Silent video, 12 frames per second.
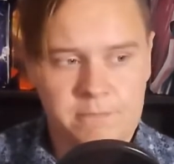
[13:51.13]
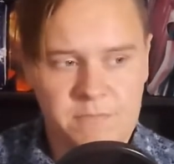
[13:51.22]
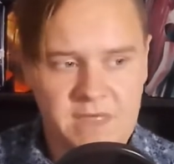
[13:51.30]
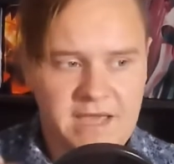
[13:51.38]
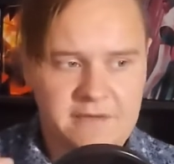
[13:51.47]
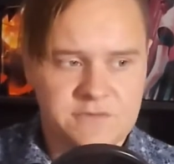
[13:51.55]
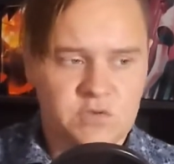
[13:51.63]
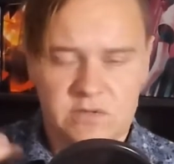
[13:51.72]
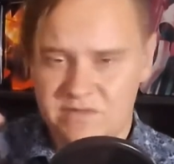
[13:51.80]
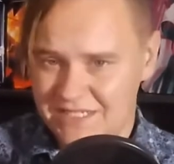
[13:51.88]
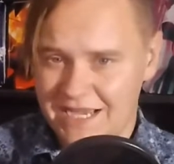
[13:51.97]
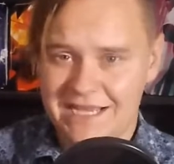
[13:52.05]
they have sort
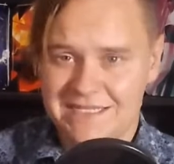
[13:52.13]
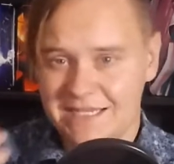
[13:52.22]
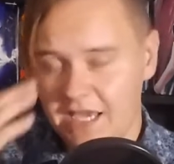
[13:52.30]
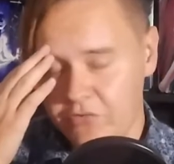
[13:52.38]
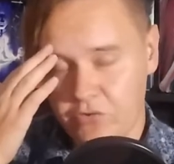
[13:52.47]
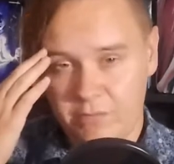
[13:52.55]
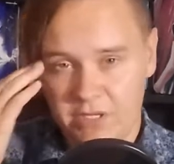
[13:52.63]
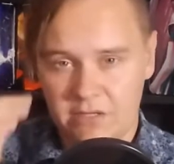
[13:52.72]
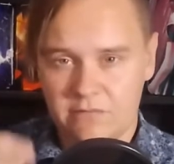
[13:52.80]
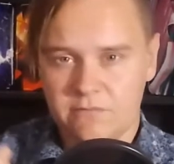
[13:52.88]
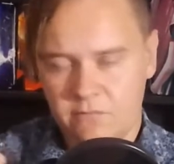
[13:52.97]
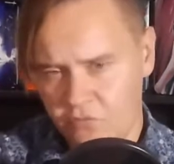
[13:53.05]
of a tie together,
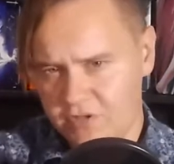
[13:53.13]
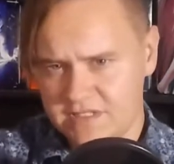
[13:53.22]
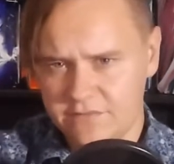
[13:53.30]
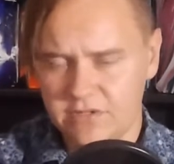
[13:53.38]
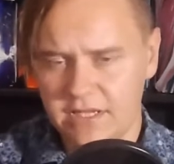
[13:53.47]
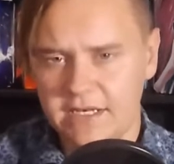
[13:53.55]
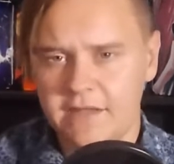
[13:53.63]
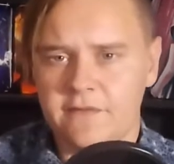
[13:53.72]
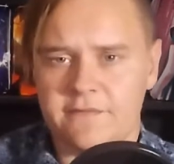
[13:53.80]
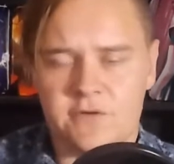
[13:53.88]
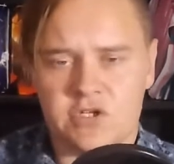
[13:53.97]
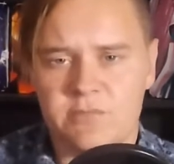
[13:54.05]
being friends of Lyn in the
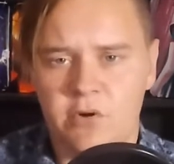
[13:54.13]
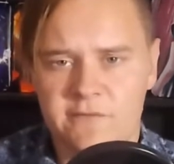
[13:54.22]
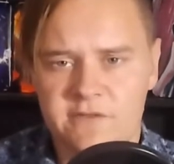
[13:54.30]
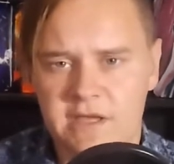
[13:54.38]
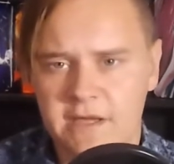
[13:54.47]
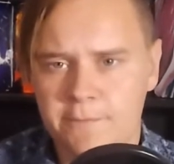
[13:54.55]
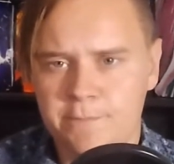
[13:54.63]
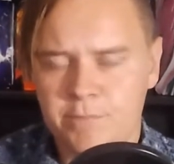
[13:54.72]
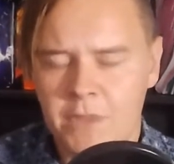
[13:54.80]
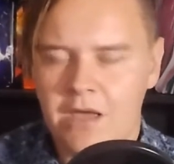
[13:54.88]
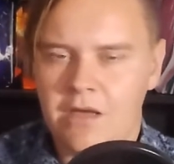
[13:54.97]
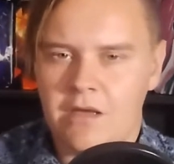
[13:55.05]
first part of the game,
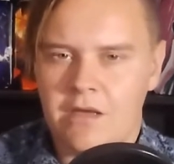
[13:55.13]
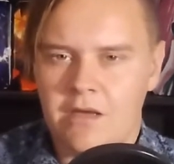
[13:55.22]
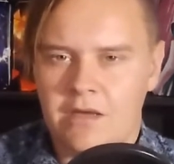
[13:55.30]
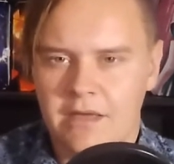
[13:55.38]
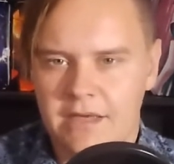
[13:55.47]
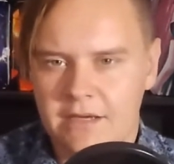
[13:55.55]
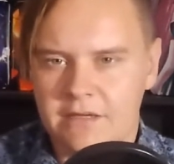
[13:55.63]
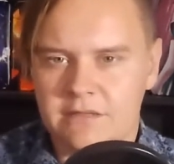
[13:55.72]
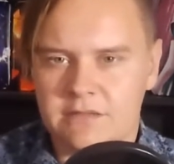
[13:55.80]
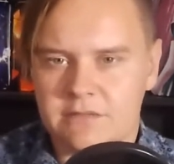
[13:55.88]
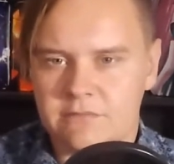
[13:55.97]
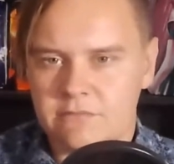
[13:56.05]

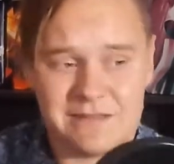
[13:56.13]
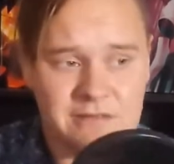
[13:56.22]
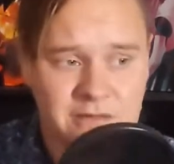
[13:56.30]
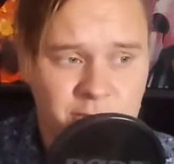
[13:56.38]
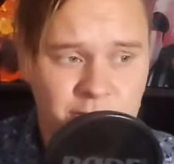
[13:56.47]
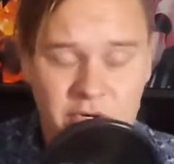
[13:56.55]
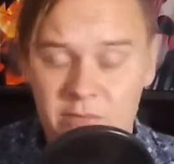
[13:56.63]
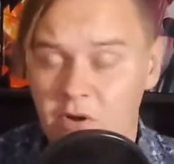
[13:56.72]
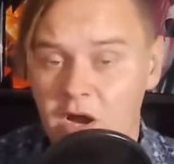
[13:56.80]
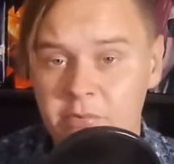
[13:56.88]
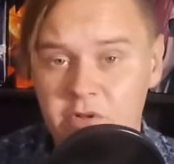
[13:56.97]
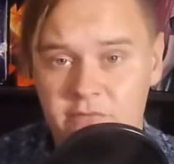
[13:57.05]
and they're pretty
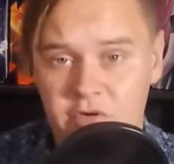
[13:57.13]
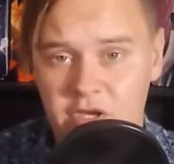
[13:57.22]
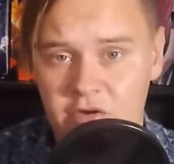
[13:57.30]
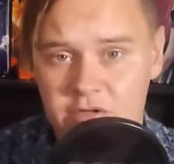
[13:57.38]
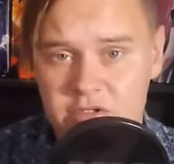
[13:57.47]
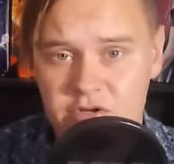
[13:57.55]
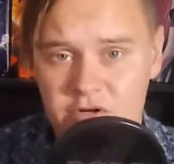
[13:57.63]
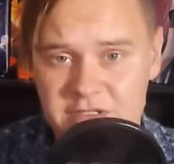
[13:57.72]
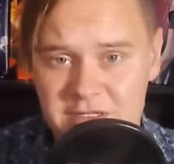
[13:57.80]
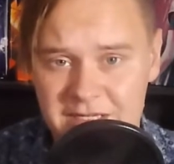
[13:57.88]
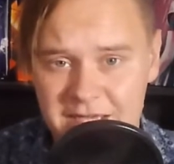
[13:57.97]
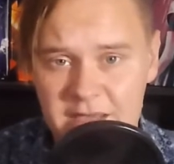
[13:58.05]
popular for characters that
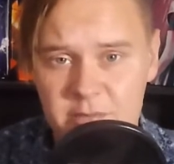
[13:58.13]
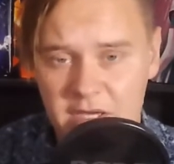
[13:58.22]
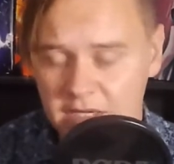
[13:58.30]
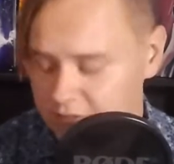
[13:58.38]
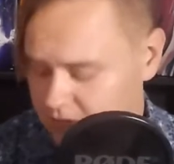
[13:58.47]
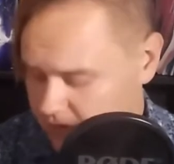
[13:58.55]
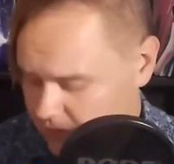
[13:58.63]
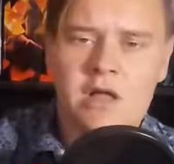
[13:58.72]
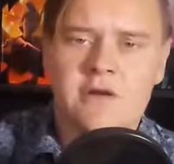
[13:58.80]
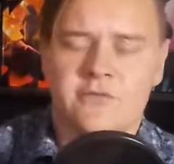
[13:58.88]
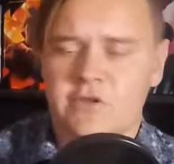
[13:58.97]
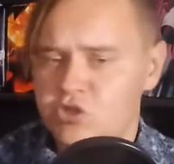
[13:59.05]
aren't in the game yet.
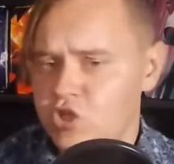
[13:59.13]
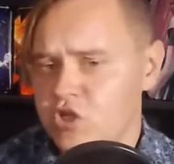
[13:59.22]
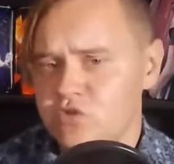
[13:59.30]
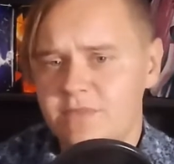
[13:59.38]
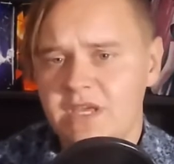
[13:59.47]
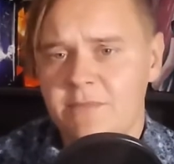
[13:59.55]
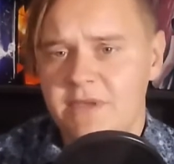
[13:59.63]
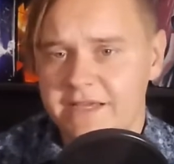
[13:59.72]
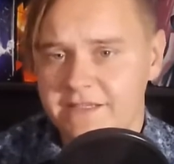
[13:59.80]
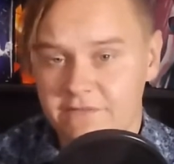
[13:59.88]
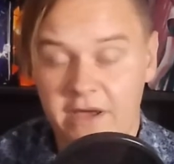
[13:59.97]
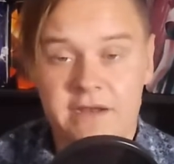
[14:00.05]
For the GHB, I
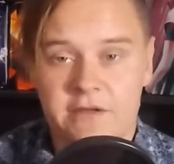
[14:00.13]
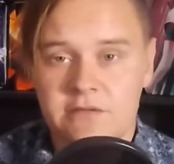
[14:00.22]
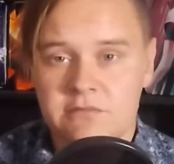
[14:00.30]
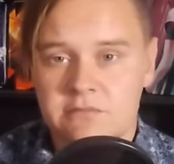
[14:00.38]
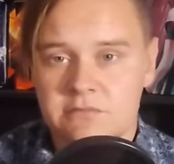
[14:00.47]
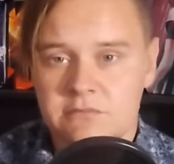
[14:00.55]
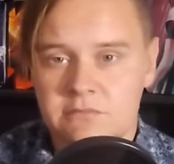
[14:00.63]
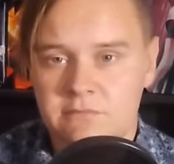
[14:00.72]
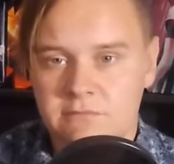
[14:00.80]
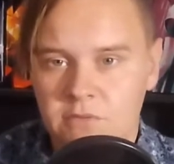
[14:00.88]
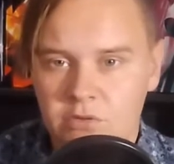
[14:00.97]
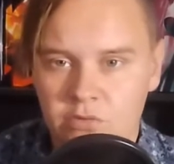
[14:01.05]
picked Vita,
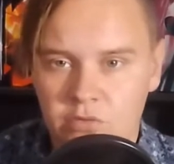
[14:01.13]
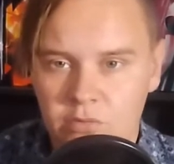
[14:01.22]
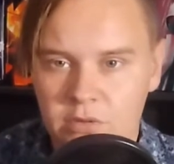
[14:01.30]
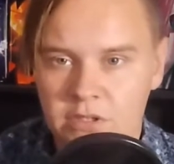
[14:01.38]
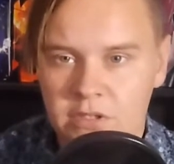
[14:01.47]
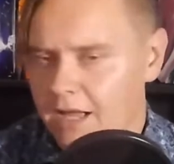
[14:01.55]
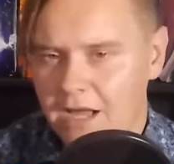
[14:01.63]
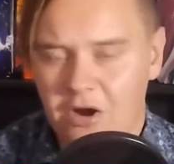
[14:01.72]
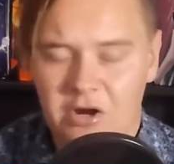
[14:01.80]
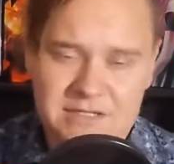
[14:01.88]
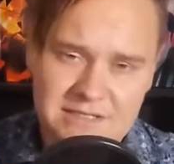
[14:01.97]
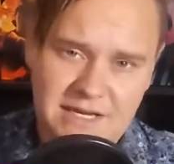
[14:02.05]
who,
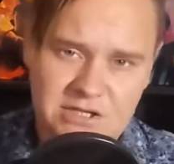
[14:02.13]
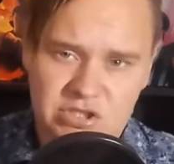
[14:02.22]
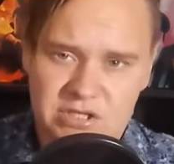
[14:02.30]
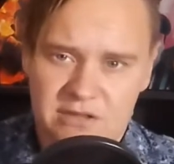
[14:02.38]
honestly, I just